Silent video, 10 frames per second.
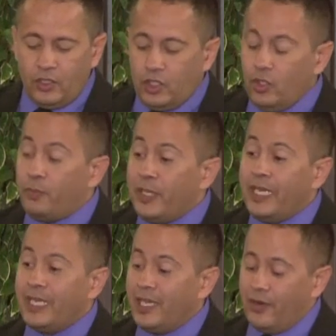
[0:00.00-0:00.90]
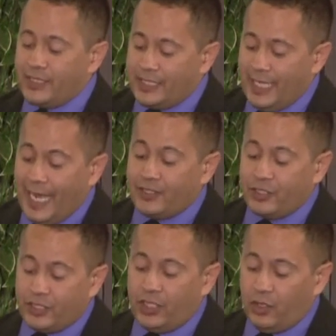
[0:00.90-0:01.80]
You being here is the
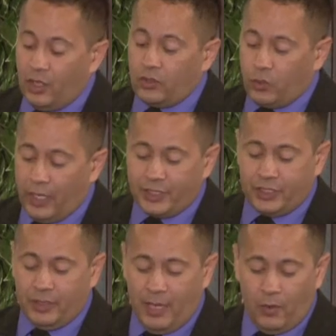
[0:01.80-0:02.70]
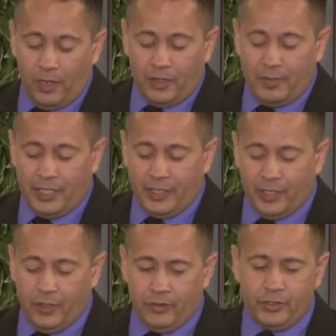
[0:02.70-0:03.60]
answer to your own question about where the money
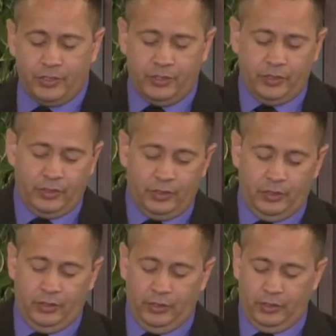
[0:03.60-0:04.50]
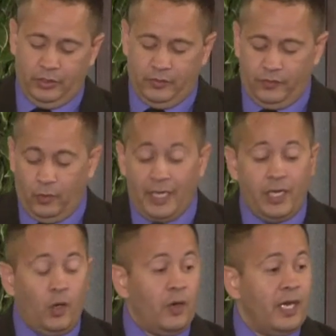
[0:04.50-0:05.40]
goes. If you want to
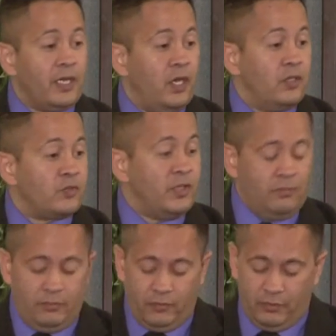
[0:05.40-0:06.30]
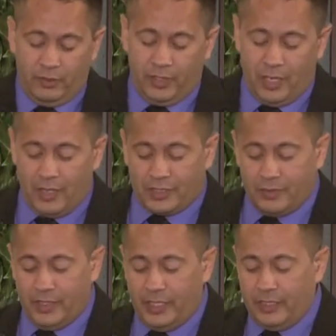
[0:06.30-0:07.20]
know where it goes with, in regards
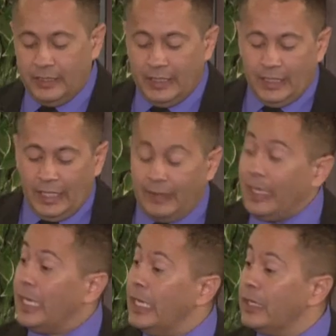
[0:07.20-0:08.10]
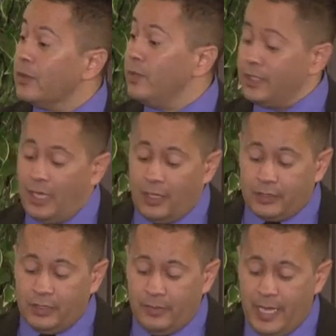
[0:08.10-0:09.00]
to me, I got
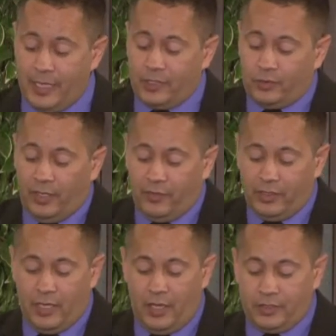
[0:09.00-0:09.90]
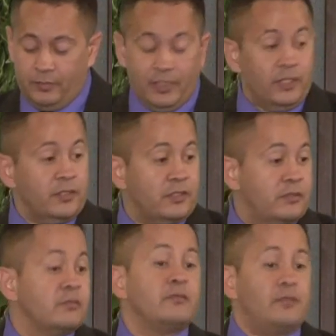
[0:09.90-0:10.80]
$101 in the bank and $1,200 in bills.